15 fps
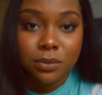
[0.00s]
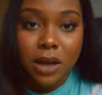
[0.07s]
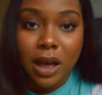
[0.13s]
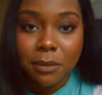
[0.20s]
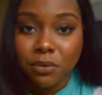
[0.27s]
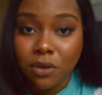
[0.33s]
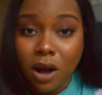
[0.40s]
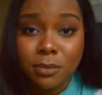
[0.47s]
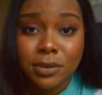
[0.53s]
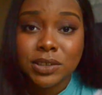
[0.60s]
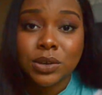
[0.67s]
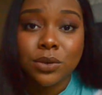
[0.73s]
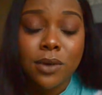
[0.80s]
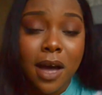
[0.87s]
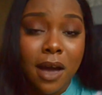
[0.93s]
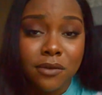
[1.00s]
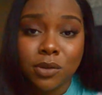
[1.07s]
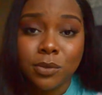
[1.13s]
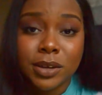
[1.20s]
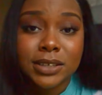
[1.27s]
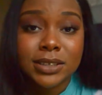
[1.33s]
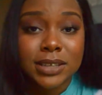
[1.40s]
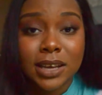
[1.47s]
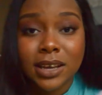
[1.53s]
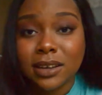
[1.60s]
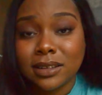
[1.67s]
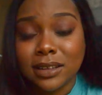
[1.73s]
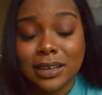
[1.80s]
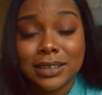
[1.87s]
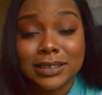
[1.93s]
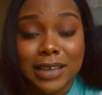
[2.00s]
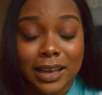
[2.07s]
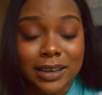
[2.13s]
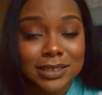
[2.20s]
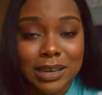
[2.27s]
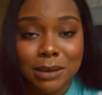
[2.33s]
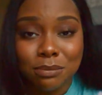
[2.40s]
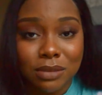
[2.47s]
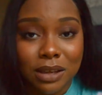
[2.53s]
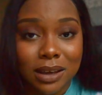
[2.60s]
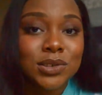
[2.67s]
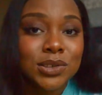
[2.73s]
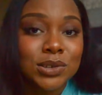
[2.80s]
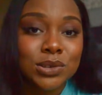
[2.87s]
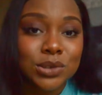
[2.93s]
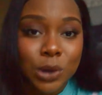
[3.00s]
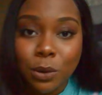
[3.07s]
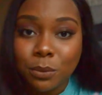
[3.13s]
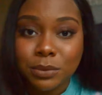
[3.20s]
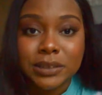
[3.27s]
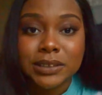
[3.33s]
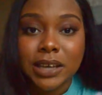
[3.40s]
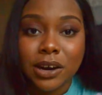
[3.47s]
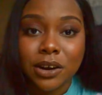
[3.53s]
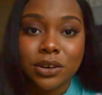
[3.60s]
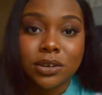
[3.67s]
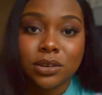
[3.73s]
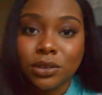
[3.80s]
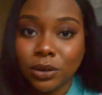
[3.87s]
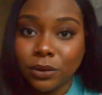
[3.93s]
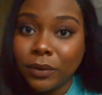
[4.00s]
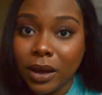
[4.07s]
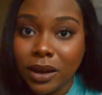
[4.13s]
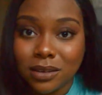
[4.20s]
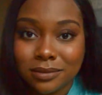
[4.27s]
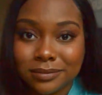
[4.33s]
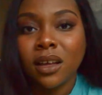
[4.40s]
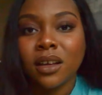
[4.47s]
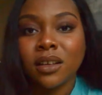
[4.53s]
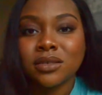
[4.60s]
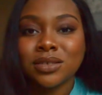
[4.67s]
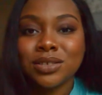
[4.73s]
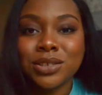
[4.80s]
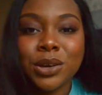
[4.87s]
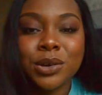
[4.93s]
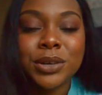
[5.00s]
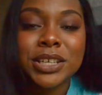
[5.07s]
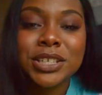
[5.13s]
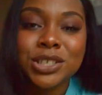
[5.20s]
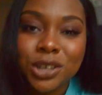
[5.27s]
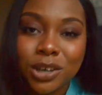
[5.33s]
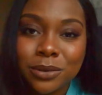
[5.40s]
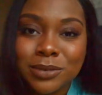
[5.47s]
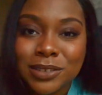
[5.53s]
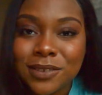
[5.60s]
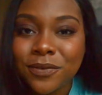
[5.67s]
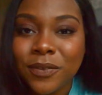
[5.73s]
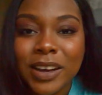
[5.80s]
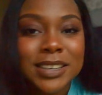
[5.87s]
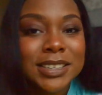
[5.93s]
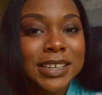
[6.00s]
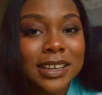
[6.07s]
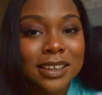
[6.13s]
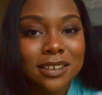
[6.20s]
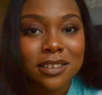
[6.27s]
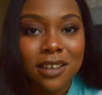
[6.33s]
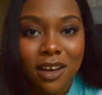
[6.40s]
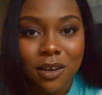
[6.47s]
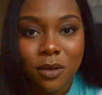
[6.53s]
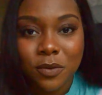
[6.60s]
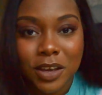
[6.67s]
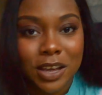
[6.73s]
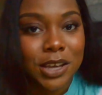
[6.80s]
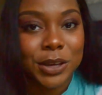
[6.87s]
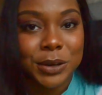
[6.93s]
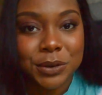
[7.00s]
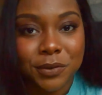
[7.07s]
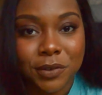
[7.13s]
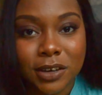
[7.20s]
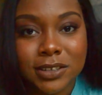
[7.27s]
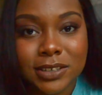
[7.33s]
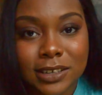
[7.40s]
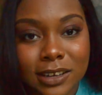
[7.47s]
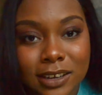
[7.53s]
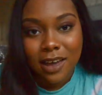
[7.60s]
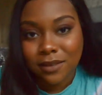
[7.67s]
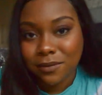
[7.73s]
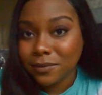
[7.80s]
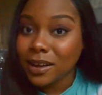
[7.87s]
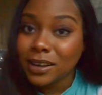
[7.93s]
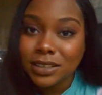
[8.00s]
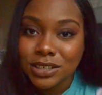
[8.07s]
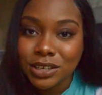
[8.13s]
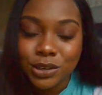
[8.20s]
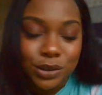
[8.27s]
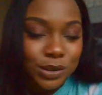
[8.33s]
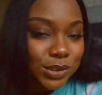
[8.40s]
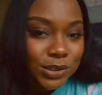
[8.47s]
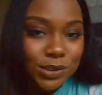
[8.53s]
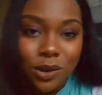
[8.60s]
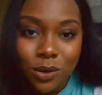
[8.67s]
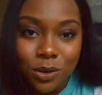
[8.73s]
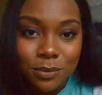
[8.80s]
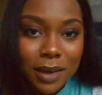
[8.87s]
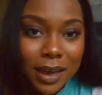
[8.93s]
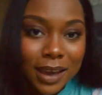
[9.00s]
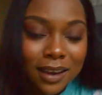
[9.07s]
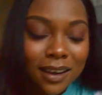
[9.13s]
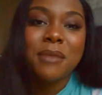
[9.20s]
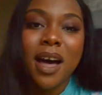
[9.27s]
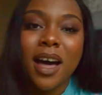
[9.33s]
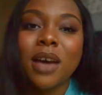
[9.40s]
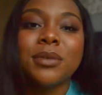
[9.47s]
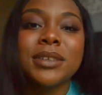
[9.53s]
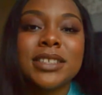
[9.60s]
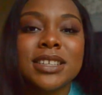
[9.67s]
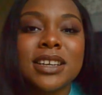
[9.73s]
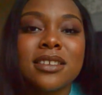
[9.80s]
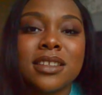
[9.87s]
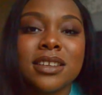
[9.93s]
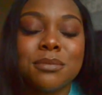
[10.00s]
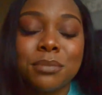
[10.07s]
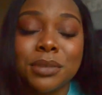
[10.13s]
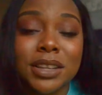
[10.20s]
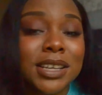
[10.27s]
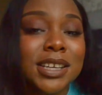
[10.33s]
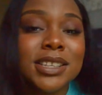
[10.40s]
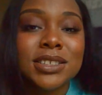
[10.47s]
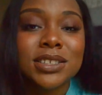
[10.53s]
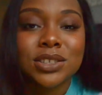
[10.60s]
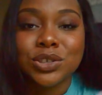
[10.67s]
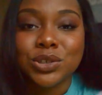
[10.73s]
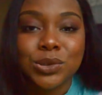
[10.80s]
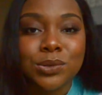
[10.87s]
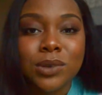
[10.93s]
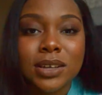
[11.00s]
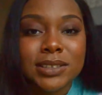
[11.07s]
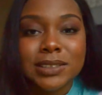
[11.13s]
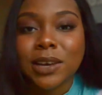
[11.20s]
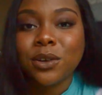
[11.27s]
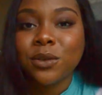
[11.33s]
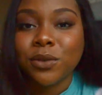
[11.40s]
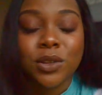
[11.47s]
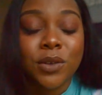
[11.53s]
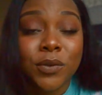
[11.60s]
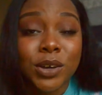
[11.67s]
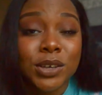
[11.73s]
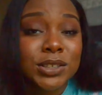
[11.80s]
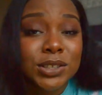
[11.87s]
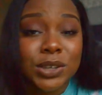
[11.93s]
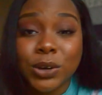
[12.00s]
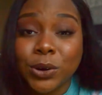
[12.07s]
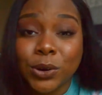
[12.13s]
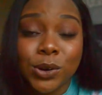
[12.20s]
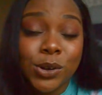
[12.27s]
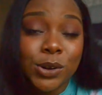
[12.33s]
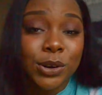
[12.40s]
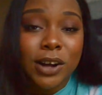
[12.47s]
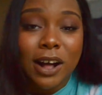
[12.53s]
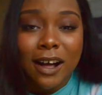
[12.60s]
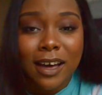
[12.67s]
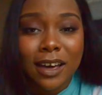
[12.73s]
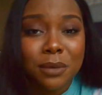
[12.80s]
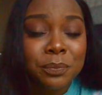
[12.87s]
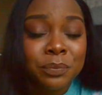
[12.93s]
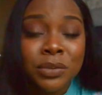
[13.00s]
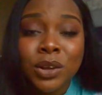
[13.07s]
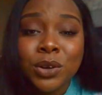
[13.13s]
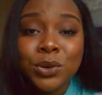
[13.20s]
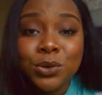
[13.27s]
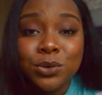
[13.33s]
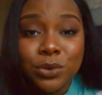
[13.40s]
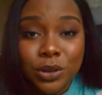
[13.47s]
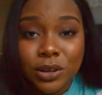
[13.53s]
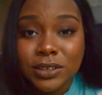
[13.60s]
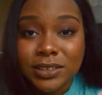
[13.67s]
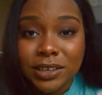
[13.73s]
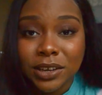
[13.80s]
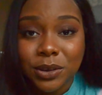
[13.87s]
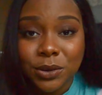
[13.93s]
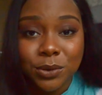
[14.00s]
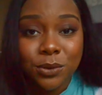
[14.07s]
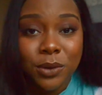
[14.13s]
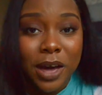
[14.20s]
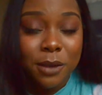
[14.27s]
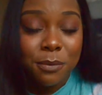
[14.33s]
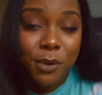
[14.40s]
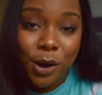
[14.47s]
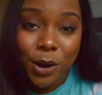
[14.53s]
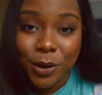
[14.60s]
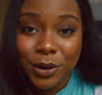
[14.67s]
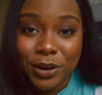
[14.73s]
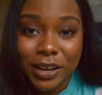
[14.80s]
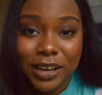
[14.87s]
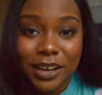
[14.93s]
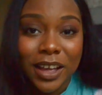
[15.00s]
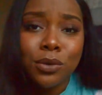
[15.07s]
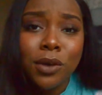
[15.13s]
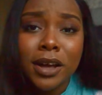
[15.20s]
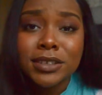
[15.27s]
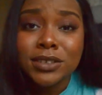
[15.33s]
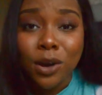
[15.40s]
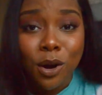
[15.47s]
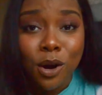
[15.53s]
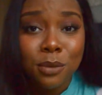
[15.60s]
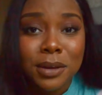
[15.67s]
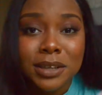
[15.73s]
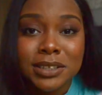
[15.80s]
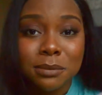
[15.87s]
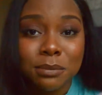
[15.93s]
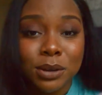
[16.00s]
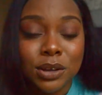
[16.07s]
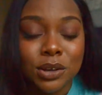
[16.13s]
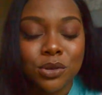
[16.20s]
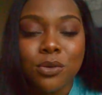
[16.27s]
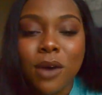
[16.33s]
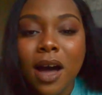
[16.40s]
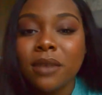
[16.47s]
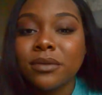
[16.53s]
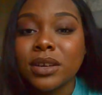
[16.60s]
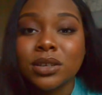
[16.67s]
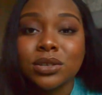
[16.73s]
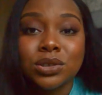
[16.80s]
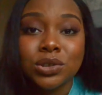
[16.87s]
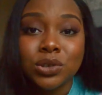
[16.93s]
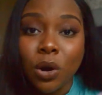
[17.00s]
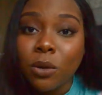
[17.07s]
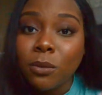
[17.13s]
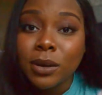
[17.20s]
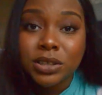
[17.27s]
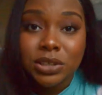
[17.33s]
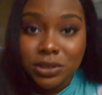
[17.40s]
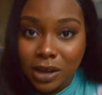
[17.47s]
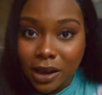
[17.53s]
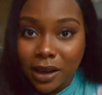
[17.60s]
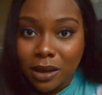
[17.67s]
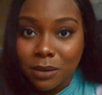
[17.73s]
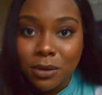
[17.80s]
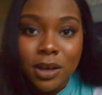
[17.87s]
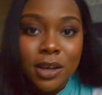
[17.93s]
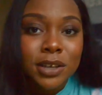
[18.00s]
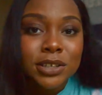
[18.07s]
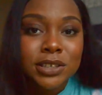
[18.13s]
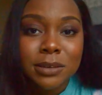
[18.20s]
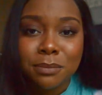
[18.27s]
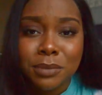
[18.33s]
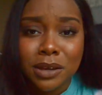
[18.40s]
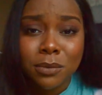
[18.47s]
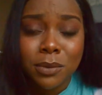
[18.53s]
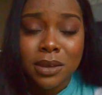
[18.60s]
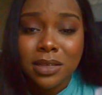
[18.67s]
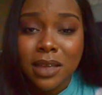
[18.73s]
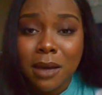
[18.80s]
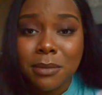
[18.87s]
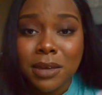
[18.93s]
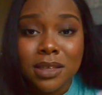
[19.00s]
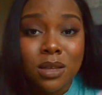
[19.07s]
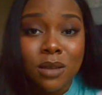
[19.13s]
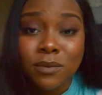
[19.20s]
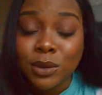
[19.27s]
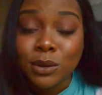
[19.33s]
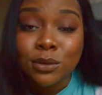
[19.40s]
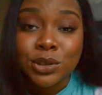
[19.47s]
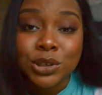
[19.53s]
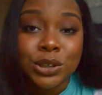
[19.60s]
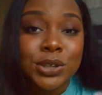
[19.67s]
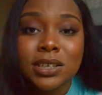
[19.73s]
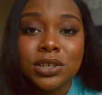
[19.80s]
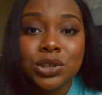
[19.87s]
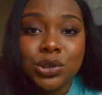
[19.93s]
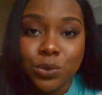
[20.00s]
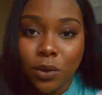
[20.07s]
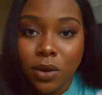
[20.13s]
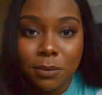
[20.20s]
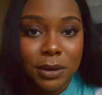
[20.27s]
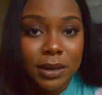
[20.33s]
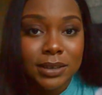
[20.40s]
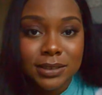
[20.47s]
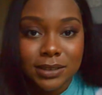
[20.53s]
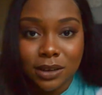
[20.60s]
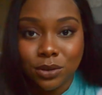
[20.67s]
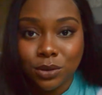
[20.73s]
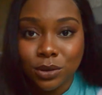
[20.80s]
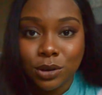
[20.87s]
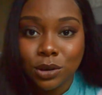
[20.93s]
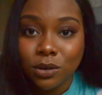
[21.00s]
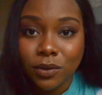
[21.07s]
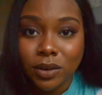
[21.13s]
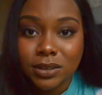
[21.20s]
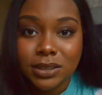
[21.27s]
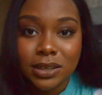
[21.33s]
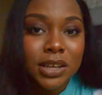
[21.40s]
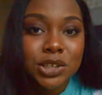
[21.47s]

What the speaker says: I promise you, everyone is thinking the exact same thing, so don't be scared. You're fine. So in terms of finding love at university and finding your soulmate, I would say that please do not settle for the first girl or guy who looks at you at a party. You guys are meant to be. You have so much time to be with them in the future. Enjoy being single in university.